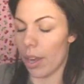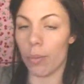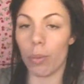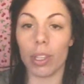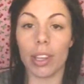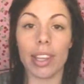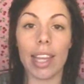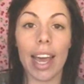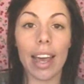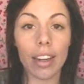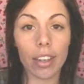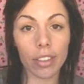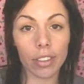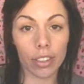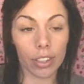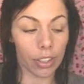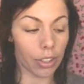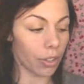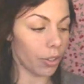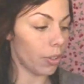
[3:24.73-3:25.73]
Then what
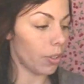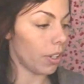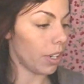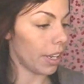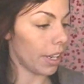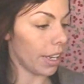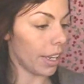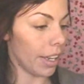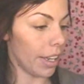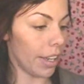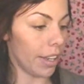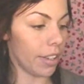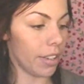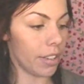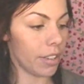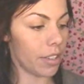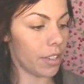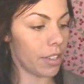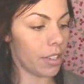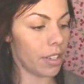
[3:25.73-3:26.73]
that'll do
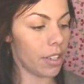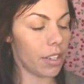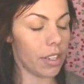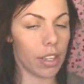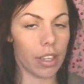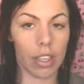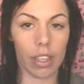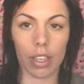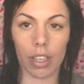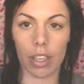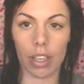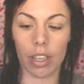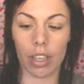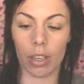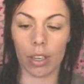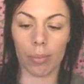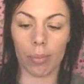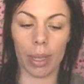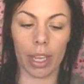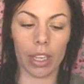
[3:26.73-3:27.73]
is
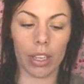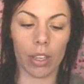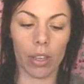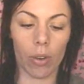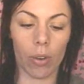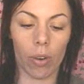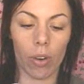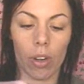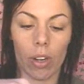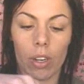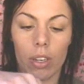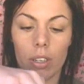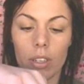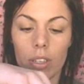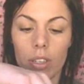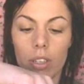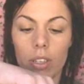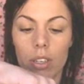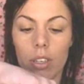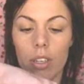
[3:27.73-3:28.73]
it'll make your
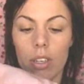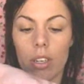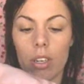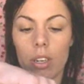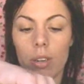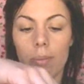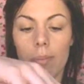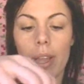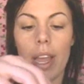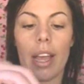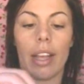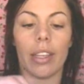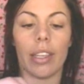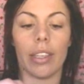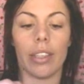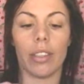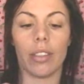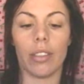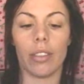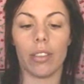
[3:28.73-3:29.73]

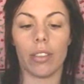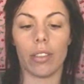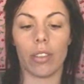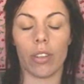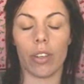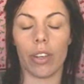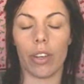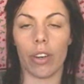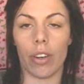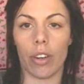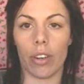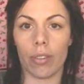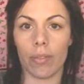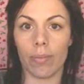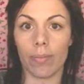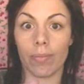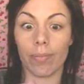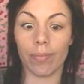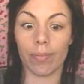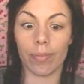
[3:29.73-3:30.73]
palette or your
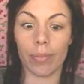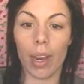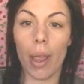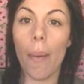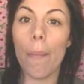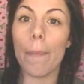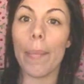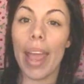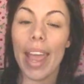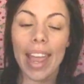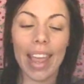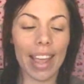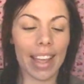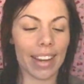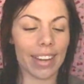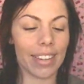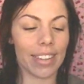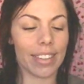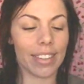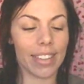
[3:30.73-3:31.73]

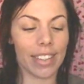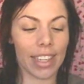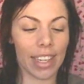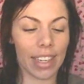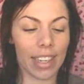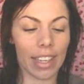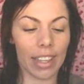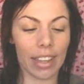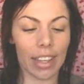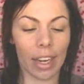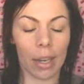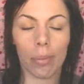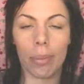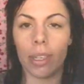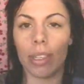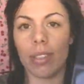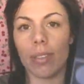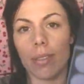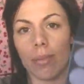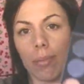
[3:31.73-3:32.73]
pan stick in there,
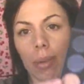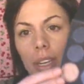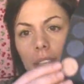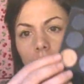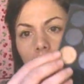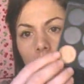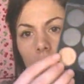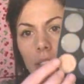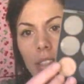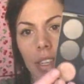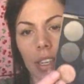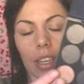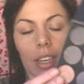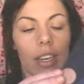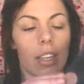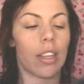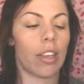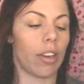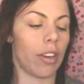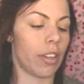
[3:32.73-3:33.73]
but mine's not
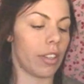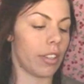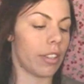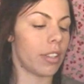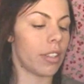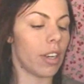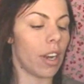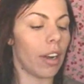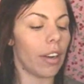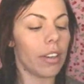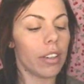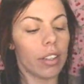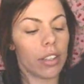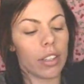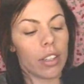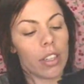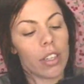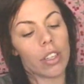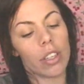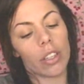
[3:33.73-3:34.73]
sticking in there because it's not
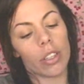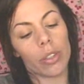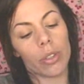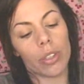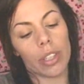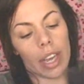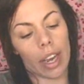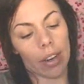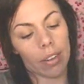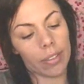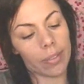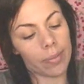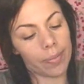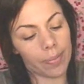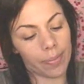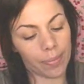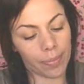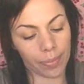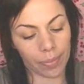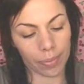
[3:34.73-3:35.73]
glued down.
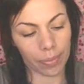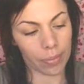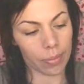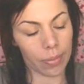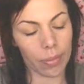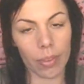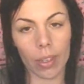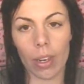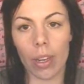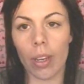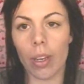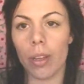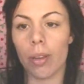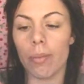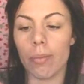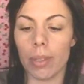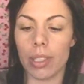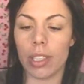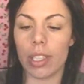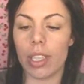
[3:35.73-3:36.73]

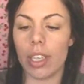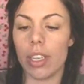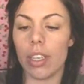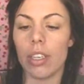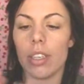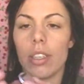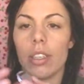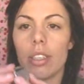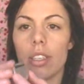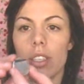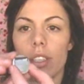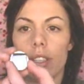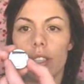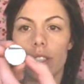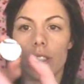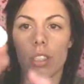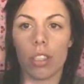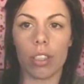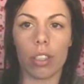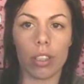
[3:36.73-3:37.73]
But see,
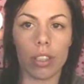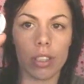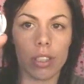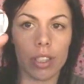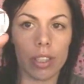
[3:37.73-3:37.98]
the little